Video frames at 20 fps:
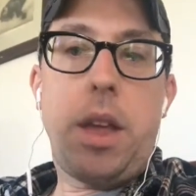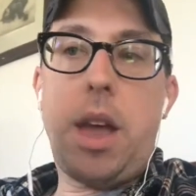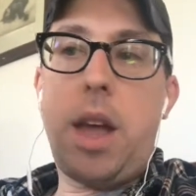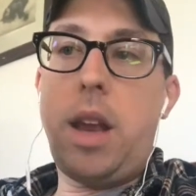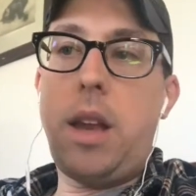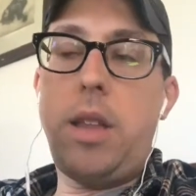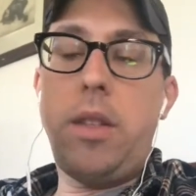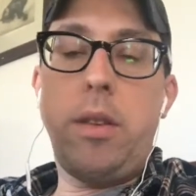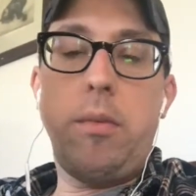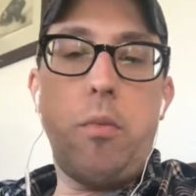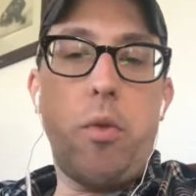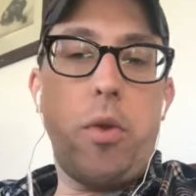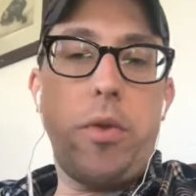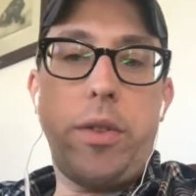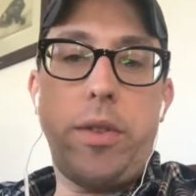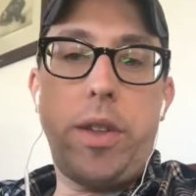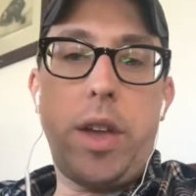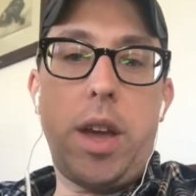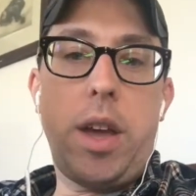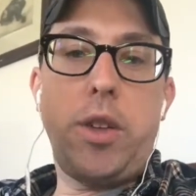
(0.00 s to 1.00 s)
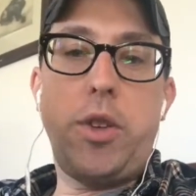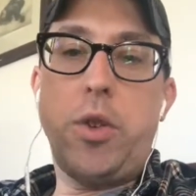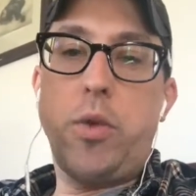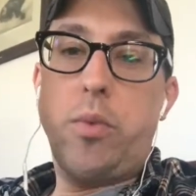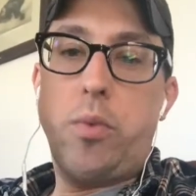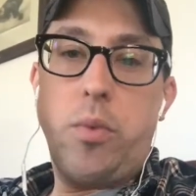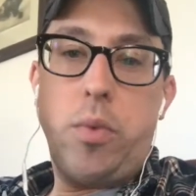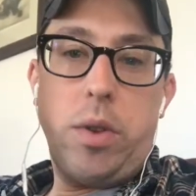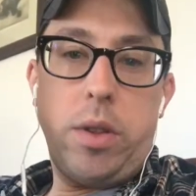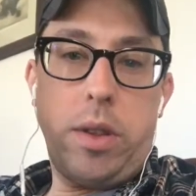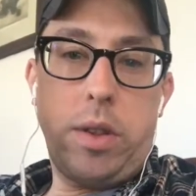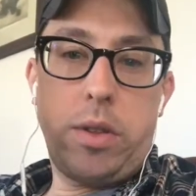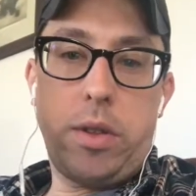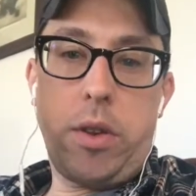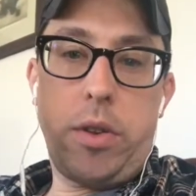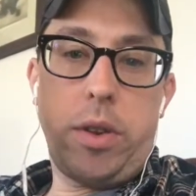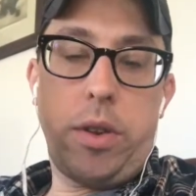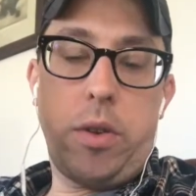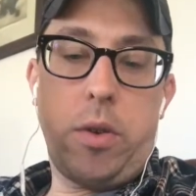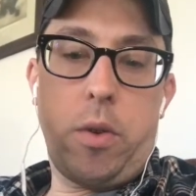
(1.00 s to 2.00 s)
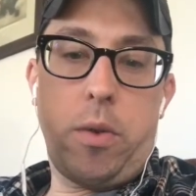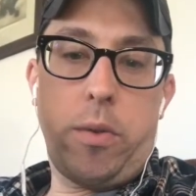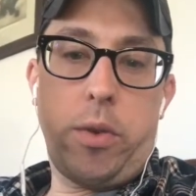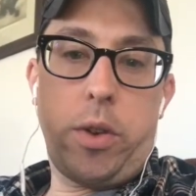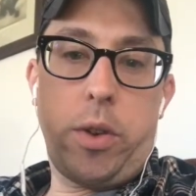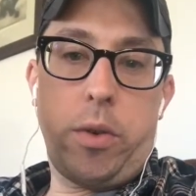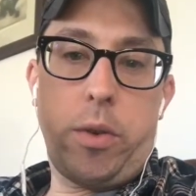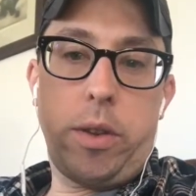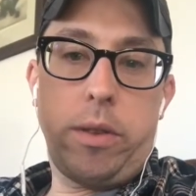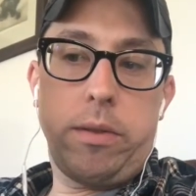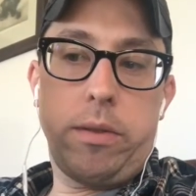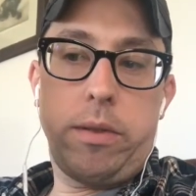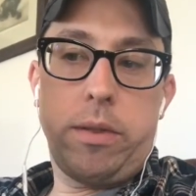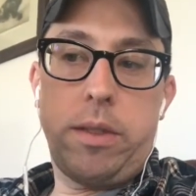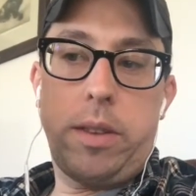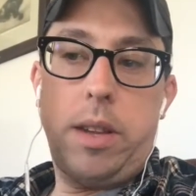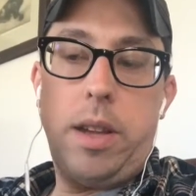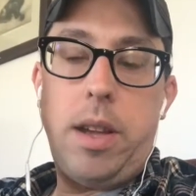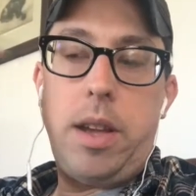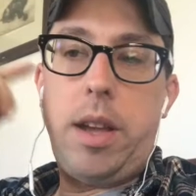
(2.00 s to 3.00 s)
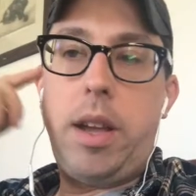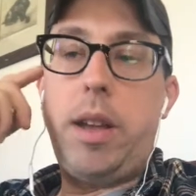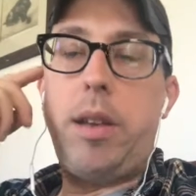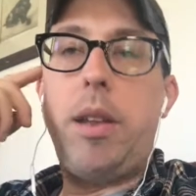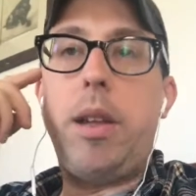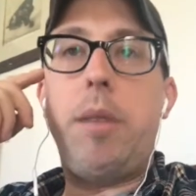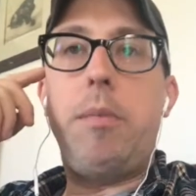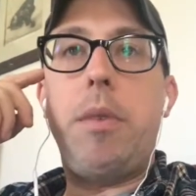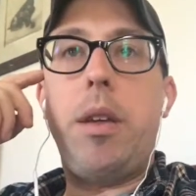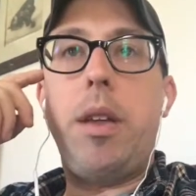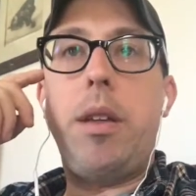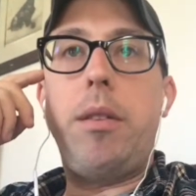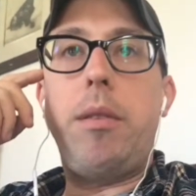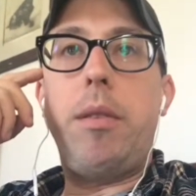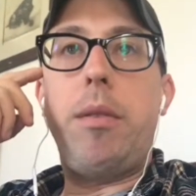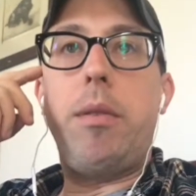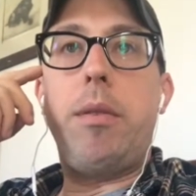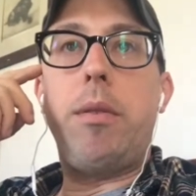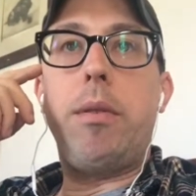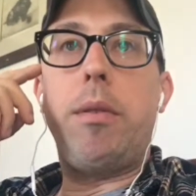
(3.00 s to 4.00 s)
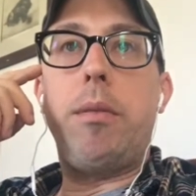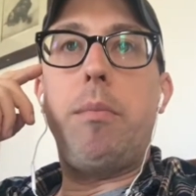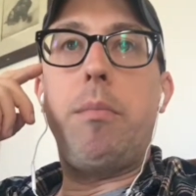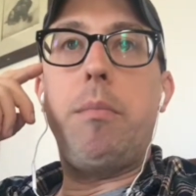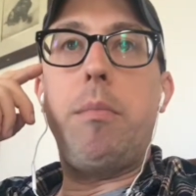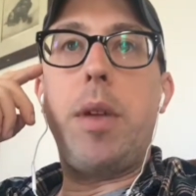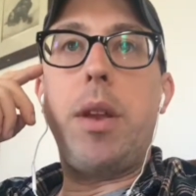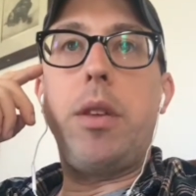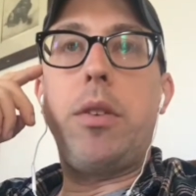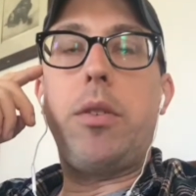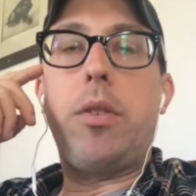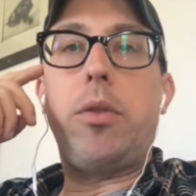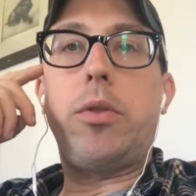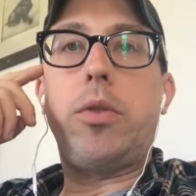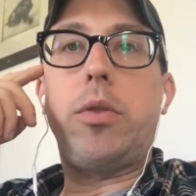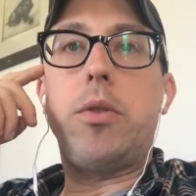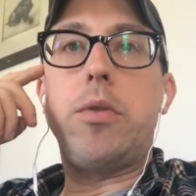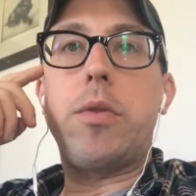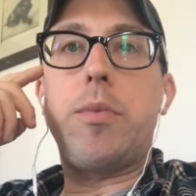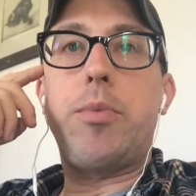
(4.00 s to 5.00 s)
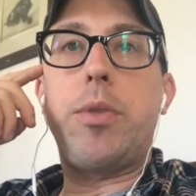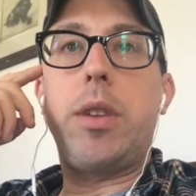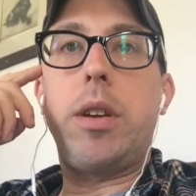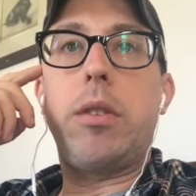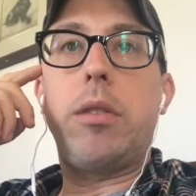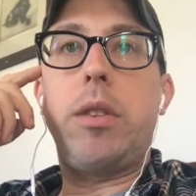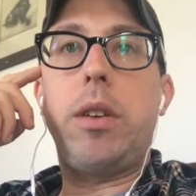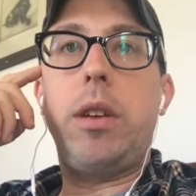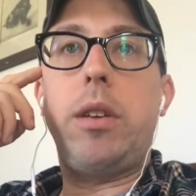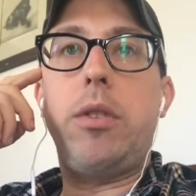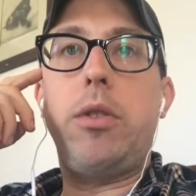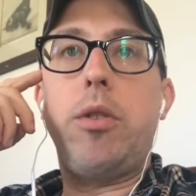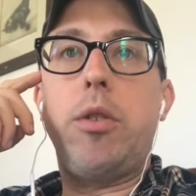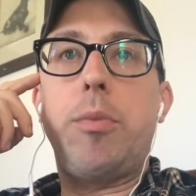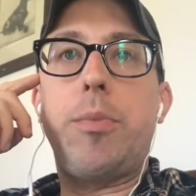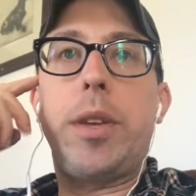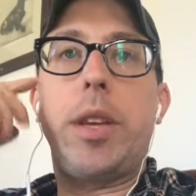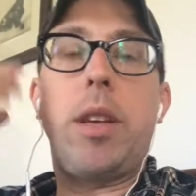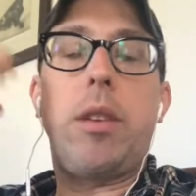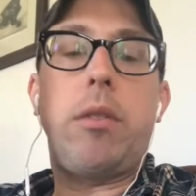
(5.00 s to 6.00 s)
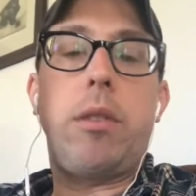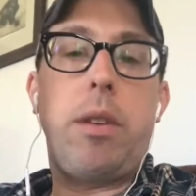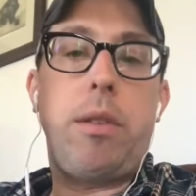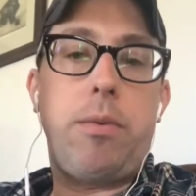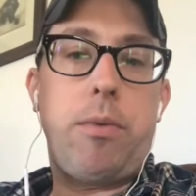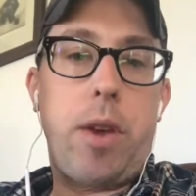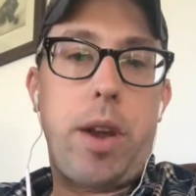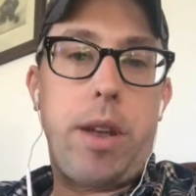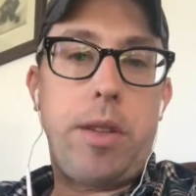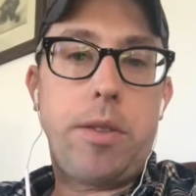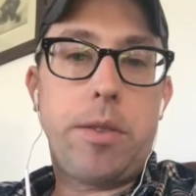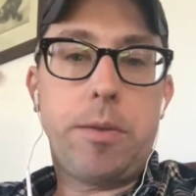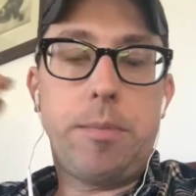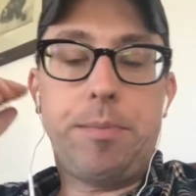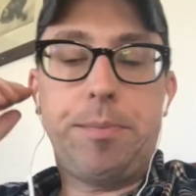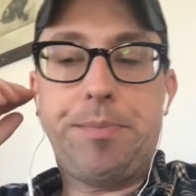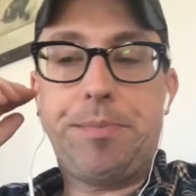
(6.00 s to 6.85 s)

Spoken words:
Anything more than that, and you're really starting to overdo it. And in many cultures, particularly in Europe, like Italy, France,